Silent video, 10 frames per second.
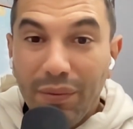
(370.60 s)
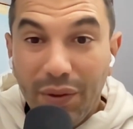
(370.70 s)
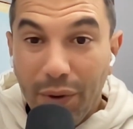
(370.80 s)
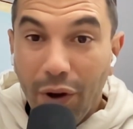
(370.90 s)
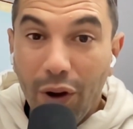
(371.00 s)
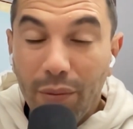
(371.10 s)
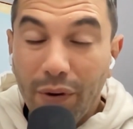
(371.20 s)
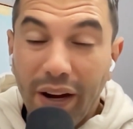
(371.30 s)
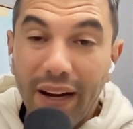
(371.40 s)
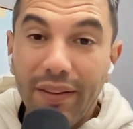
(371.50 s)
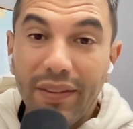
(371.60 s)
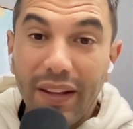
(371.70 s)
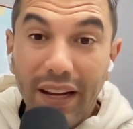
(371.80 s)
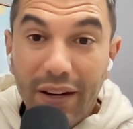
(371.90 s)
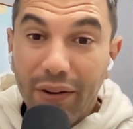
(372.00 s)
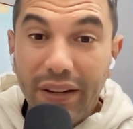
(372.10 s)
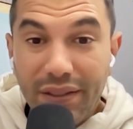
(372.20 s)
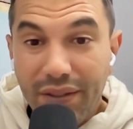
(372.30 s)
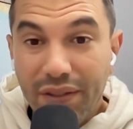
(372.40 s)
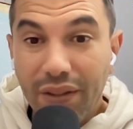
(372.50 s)
some of the home grants
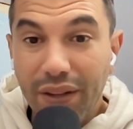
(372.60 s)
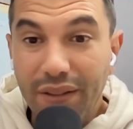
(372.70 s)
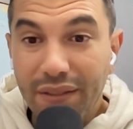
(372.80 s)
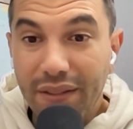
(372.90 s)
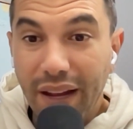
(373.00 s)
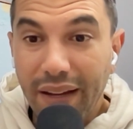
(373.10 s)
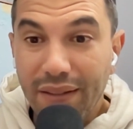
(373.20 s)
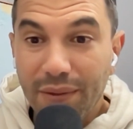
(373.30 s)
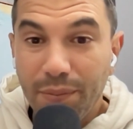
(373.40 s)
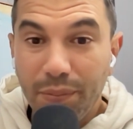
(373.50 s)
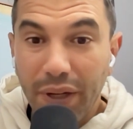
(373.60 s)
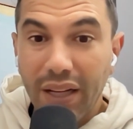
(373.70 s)
increase in certain states, but